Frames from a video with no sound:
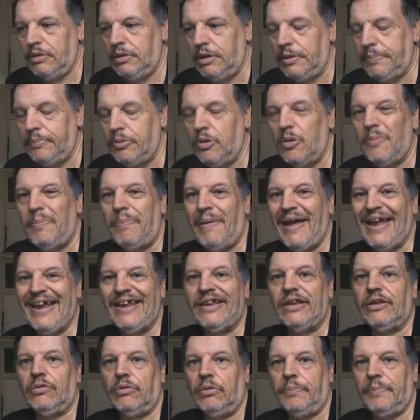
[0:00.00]
put a
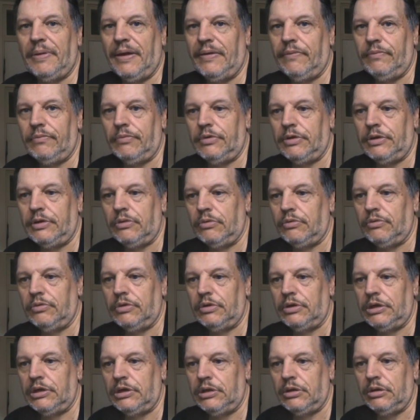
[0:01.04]
band apparently on
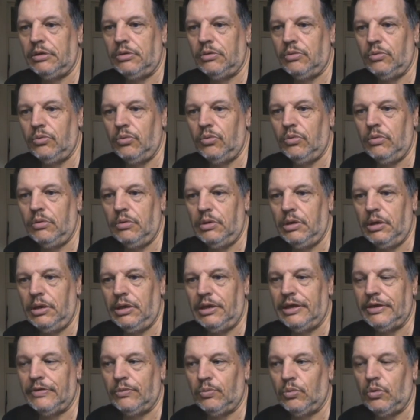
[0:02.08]
the
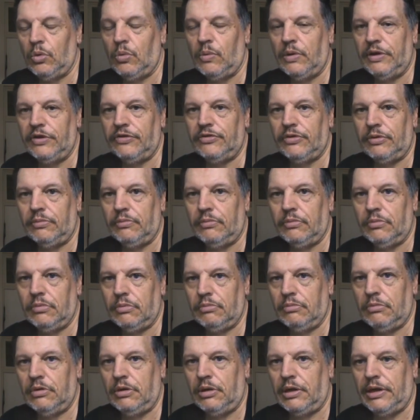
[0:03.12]
lead wheel weights, and
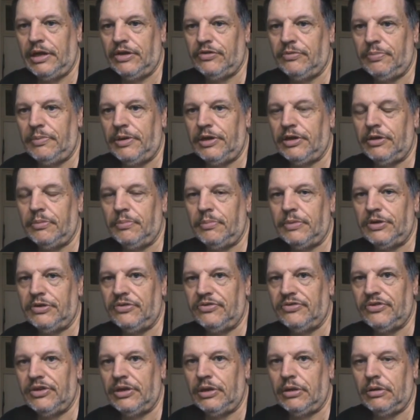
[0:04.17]
they had to make them into
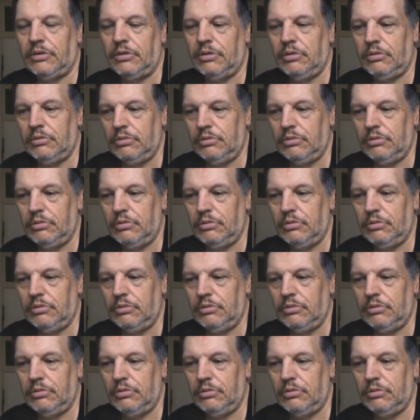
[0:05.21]
zinc.